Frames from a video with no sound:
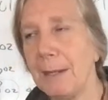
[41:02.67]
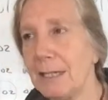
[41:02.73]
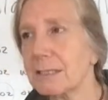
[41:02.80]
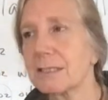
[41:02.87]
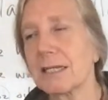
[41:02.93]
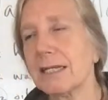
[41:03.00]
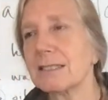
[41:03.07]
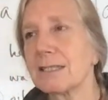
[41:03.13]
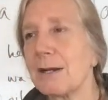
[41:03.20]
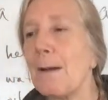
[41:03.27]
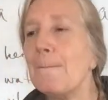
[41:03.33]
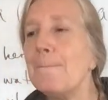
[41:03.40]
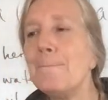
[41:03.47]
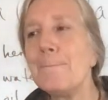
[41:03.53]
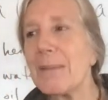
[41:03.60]
It's, it's an
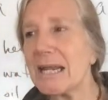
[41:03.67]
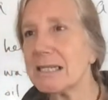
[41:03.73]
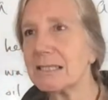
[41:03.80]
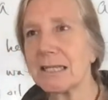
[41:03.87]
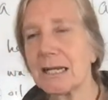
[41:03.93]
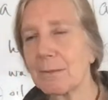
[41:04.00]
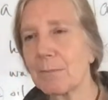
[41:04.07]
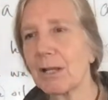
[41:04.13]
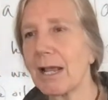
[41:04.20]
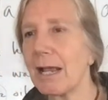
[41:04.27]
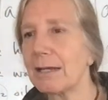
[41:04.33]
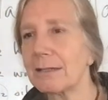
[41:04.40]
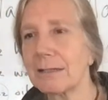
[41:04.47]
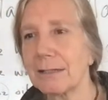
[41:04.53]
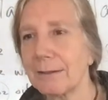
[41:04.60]
amazing
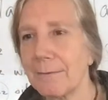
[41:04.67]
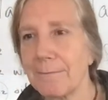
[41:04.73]
plant.